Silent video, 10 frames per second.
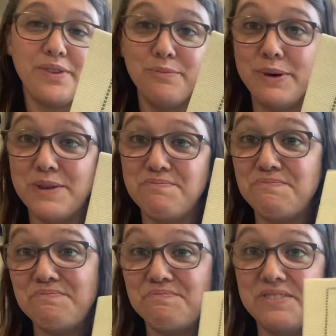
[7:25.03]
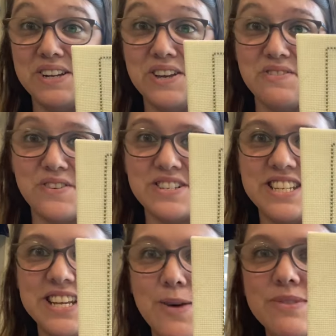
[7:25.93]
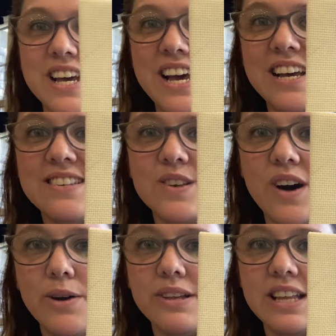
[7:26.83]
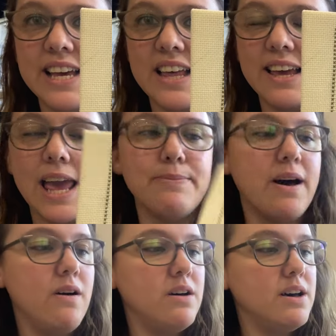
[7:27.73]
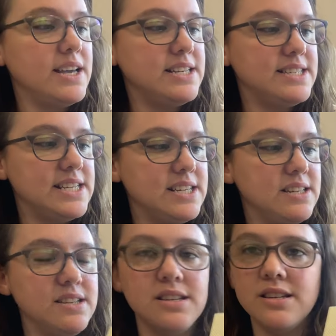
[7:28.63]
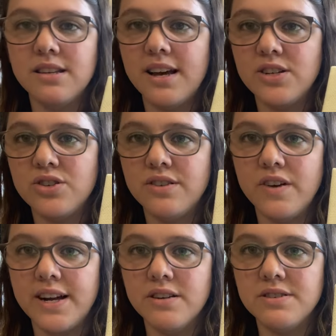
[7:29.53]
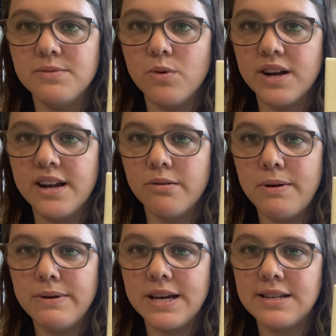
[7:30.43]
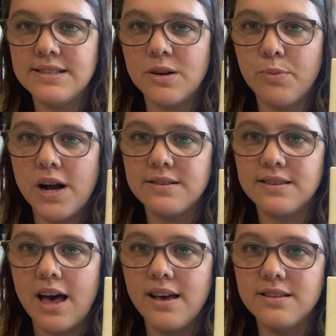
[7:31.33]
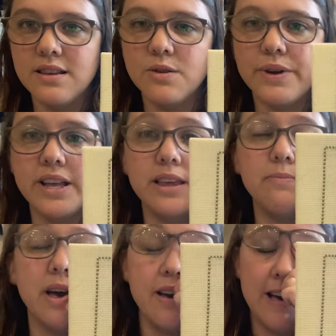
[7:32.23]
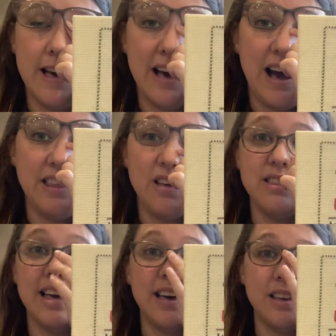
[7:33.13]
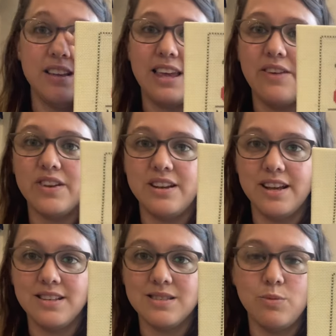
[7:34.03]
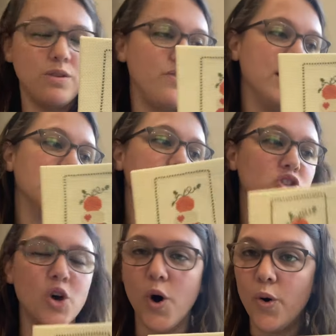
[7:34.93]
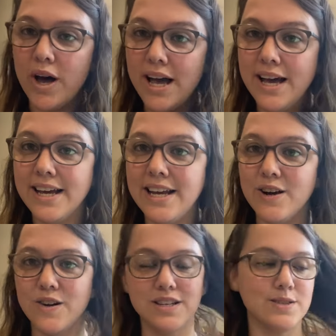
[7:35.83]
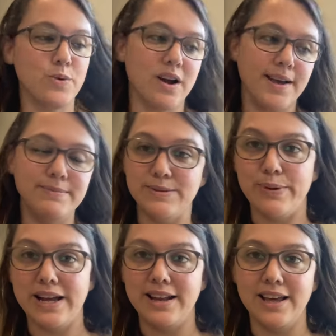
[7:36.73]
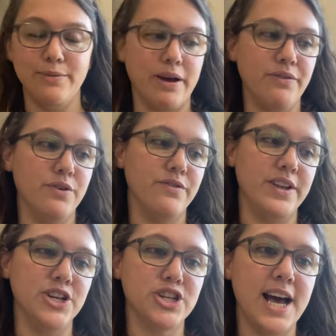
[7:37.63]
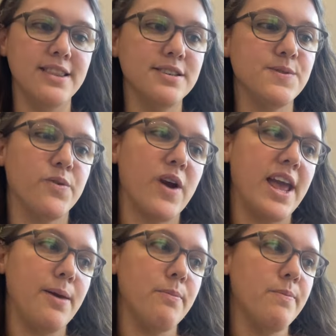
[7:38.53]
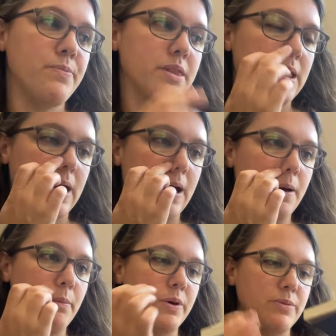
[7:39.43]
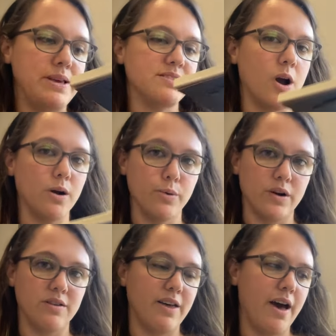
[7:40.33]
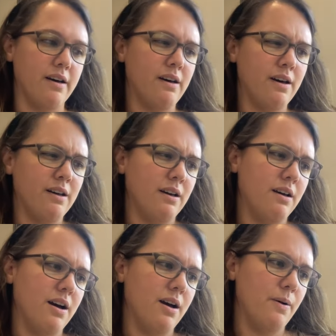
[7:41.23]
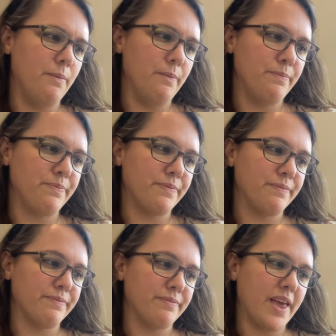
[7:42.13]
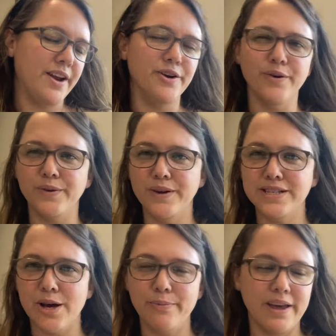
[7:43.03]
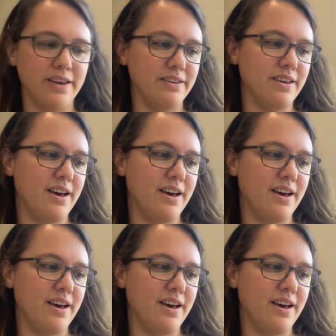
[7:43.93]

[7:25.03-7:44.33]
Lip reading: but there you go, first attempt. So I really like how it came out. I should have ironed it more here. Maybe I can still press that, it's a little wrinkly, but I thought that gave it a nice smooth finish. So here is where I'm debating my full finish. I had this frame with a piece of artwork that, I don't know, you can tell me